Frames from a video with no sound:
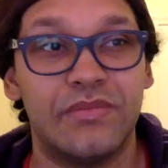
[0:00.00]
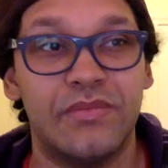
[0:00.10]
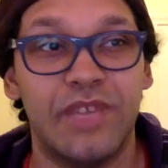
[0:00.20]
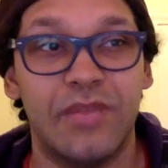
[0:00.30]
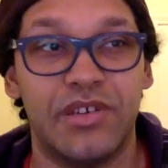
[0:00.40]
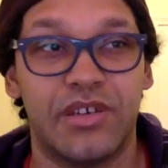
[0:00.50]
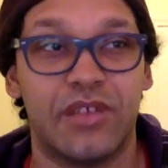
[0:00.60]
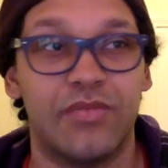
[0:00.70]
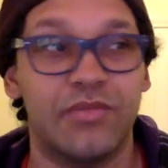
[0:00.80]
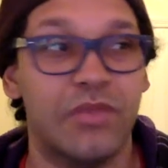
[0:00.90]
Maybe a
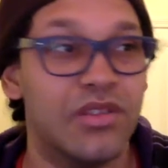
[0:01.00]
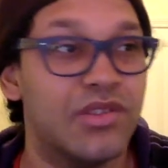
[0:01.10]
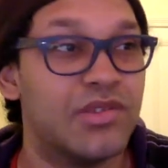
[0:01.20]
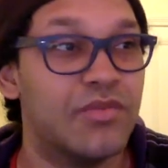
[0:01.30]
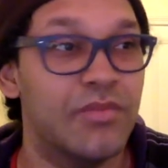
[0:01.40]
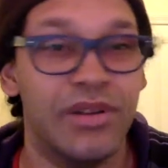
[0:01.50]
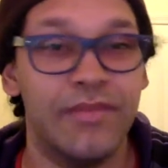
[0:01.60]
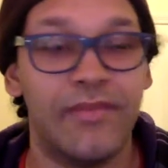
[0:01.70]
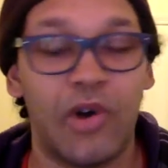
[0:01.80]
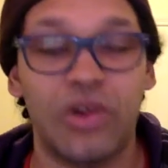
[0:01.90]
couple months.
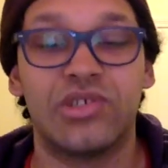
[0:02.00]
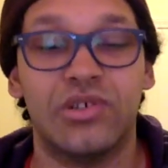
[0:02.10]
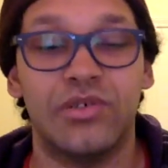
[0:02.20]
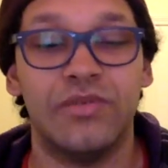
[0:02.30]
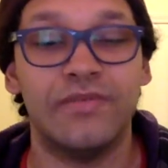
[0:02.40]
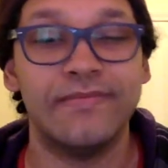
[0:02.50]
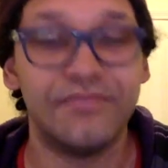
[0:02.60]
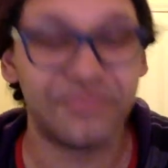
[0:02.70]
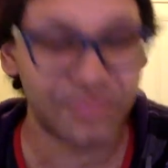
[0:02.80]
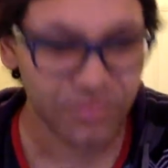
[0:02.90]
But also,
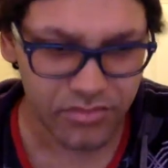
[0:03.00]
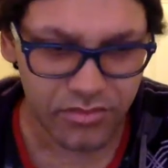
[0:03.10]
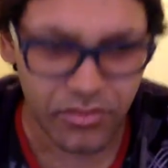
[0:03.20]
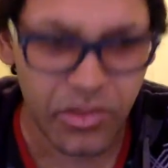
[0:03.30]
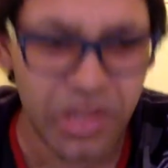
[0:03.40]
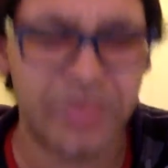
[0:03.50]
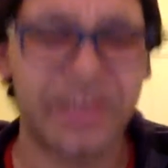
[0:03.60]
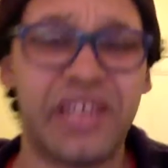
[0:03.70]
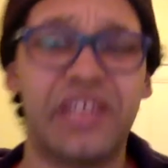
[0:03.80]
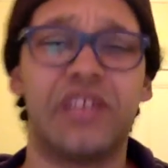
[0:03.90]
in the
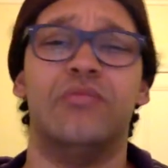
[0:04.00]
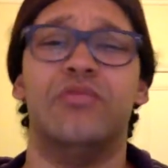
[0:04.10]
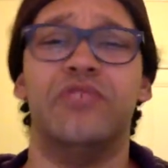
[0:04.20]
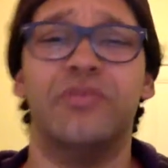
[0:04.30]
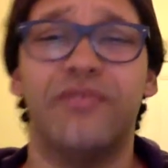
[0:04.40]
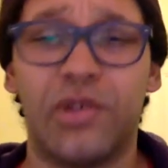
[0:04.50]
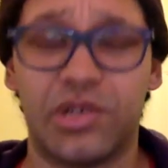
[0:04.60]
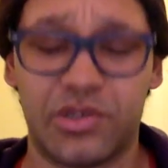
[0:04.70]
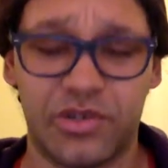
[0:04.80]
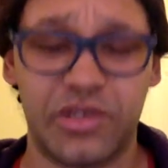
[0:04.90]
beginning of the movie, before
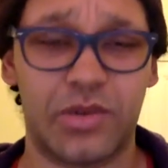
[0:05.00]
Strange